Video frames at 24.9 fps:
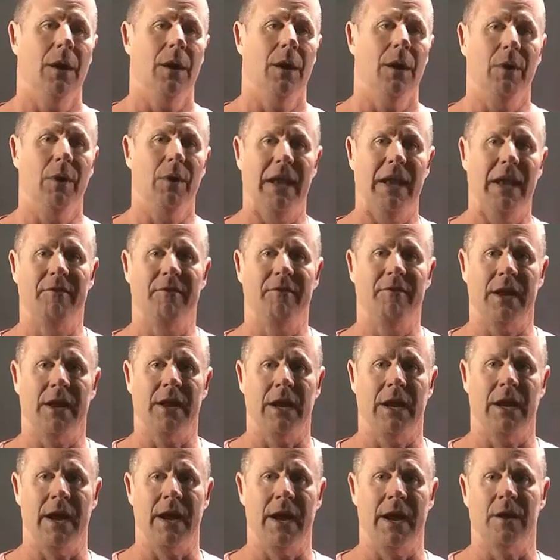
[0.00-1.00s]
We live in
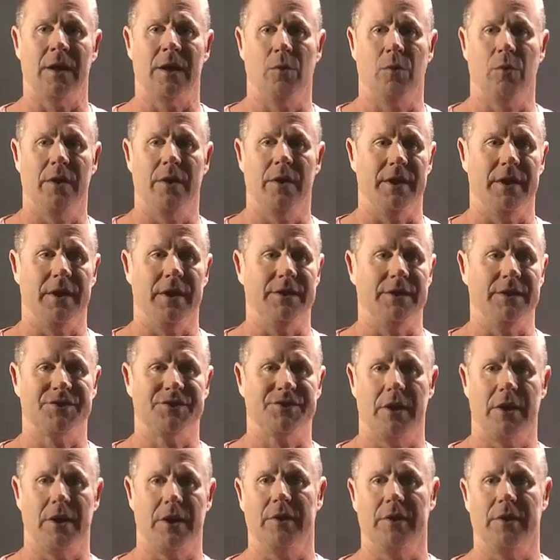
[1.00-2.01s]
Atlanta. We're the
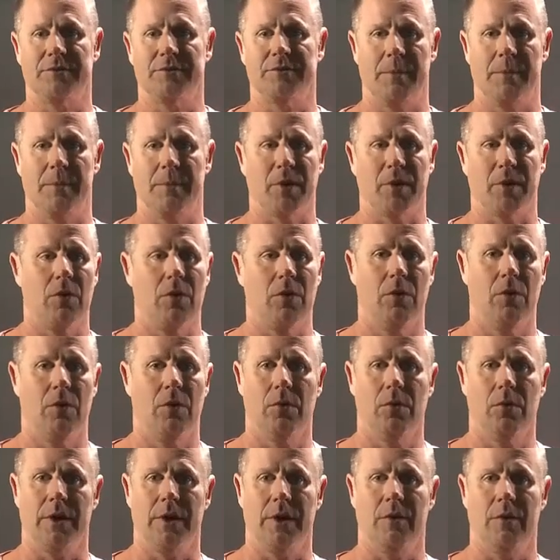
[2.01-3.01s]

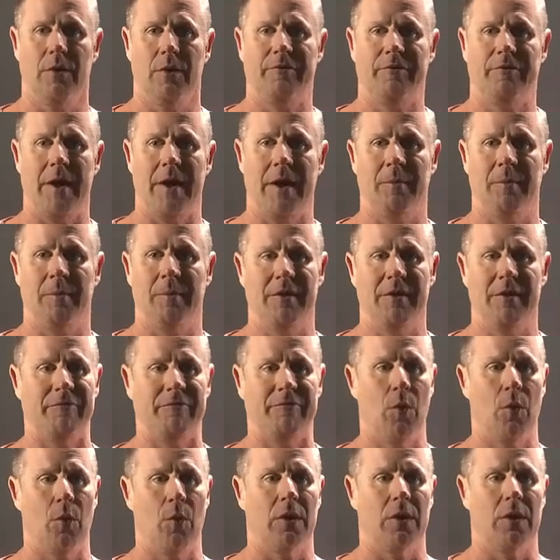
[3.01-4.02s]
stereotypical, family of
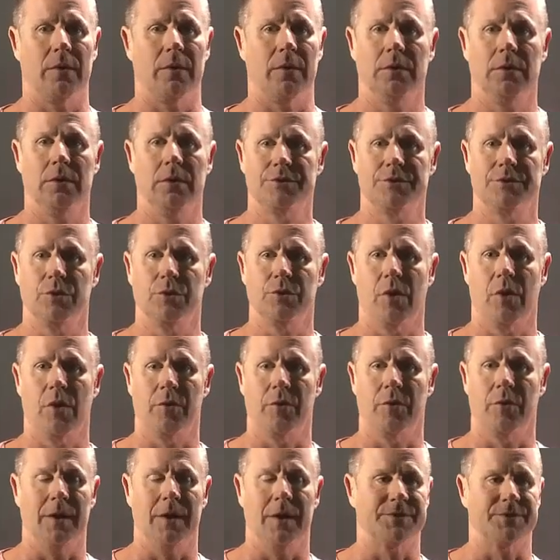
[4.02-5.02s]
4, 2
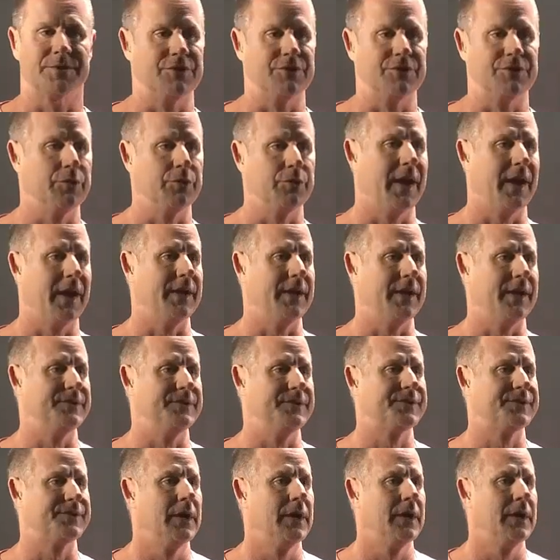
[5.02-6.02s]
grown-ups and 2
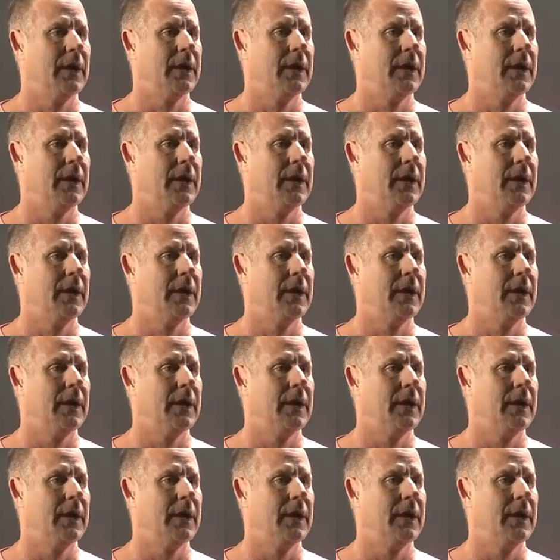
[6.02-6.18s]
kids,